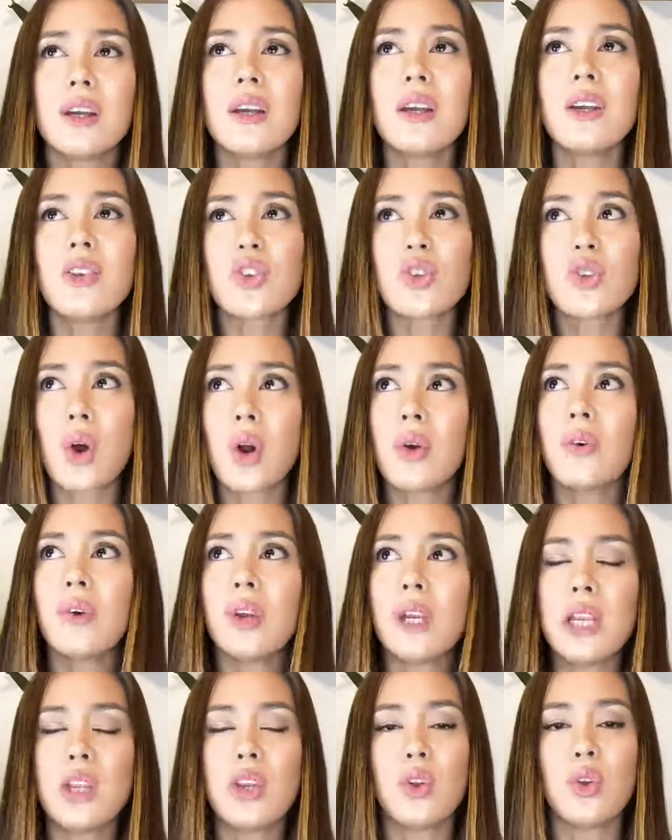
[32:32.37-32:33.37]
it's not
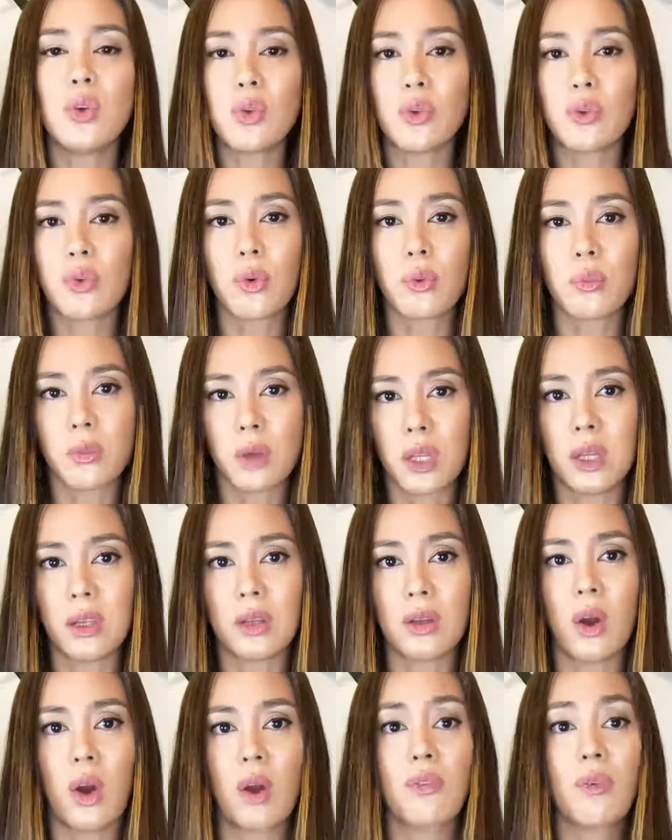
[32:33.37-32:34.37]
really new for me, you
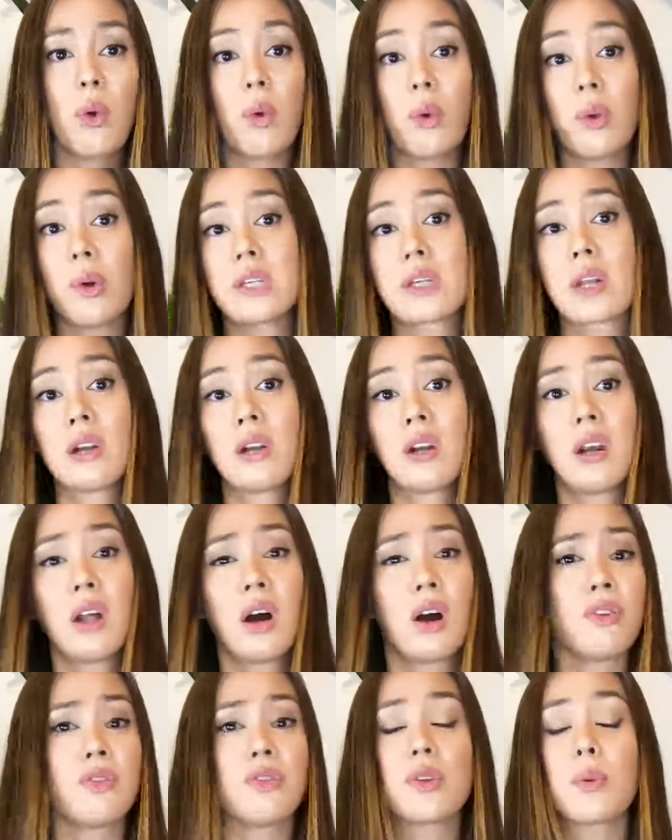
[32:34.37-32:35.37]
know. I've always
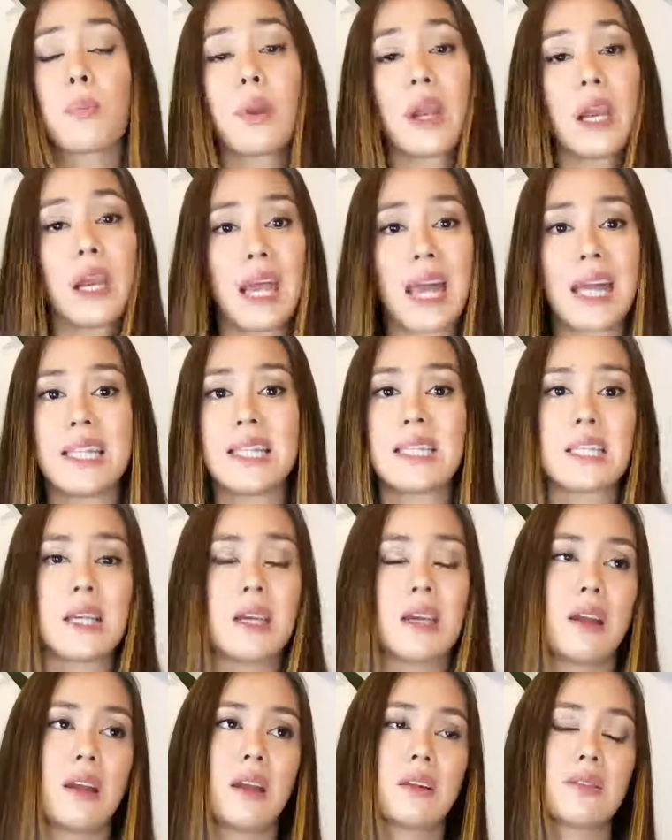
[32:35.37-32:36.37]
loved planting.